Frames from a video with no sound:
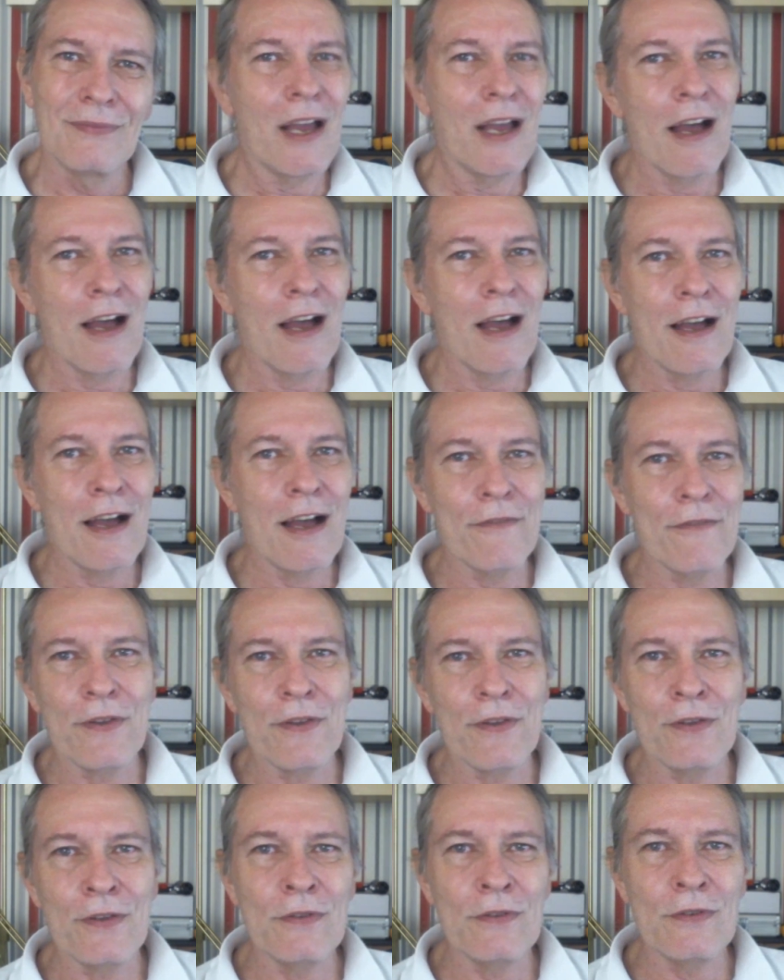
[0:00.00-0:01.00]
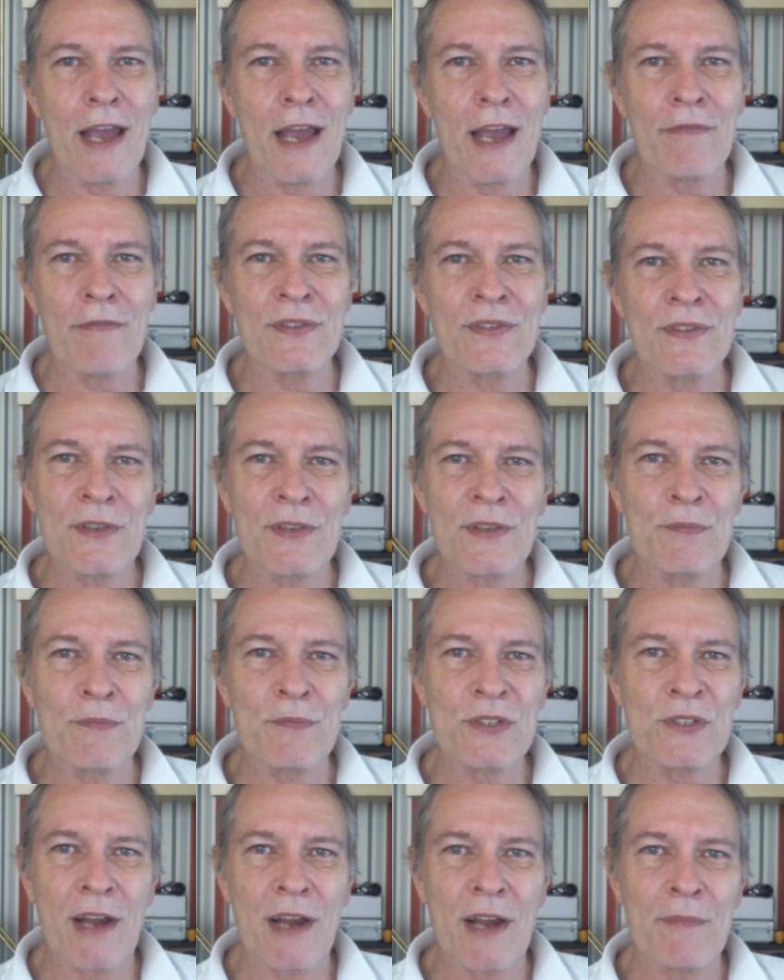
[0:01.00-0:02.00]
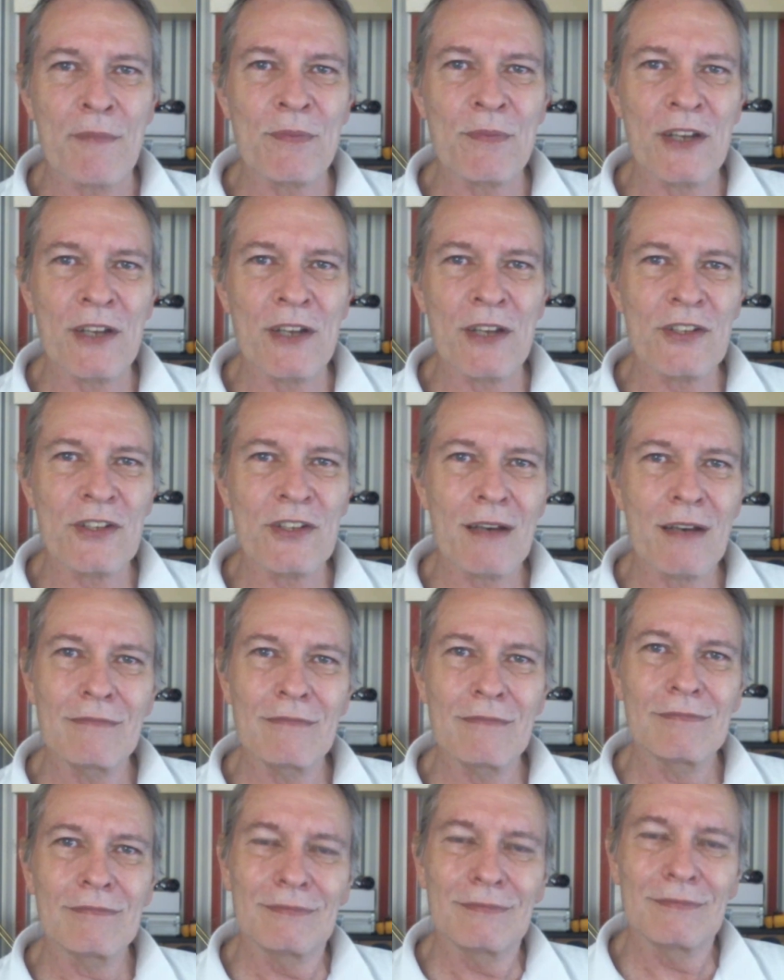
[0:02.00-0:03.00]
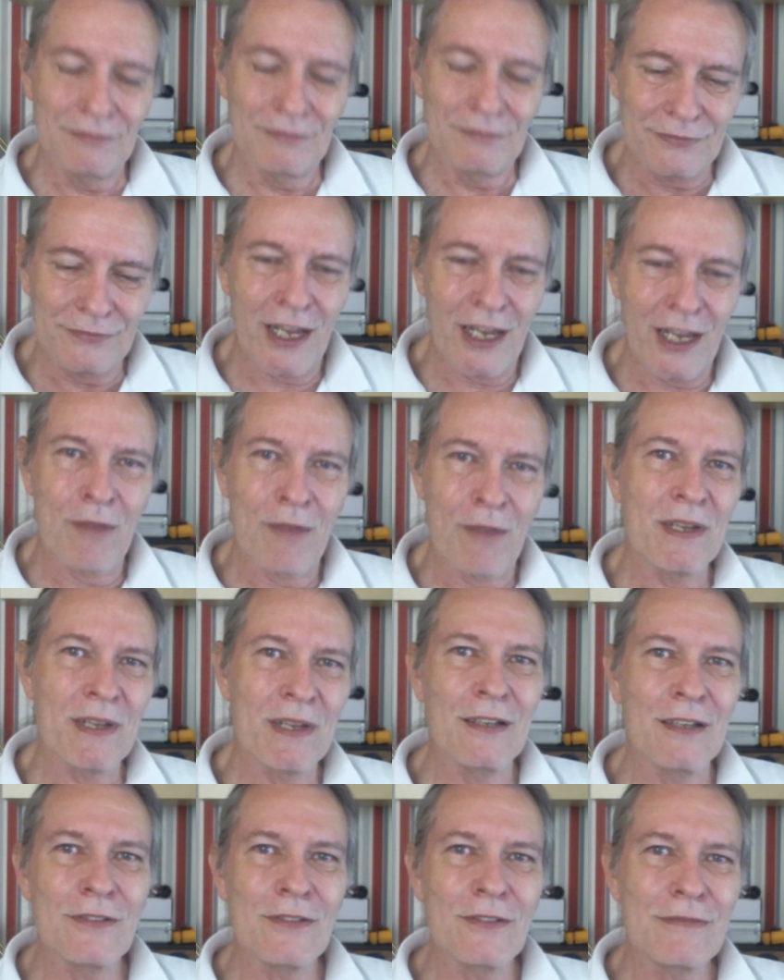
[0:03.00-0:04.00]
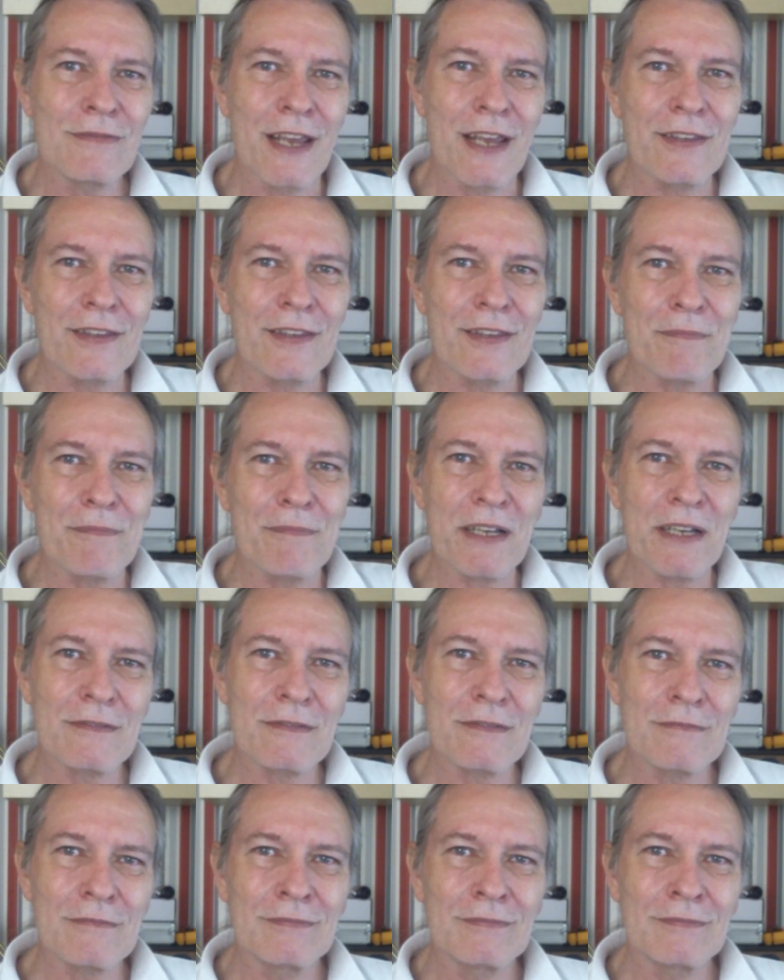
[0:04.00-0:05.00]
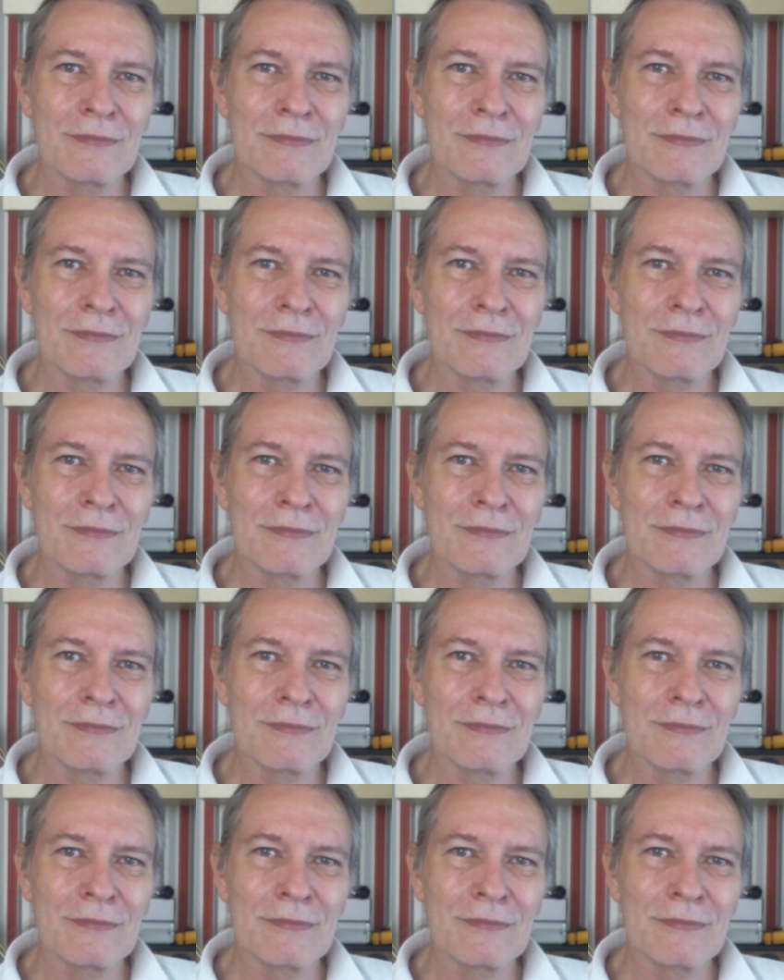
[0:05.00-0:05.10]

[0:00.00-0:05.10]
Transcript: If you haven't subscribed to my channel, down below, hit the button,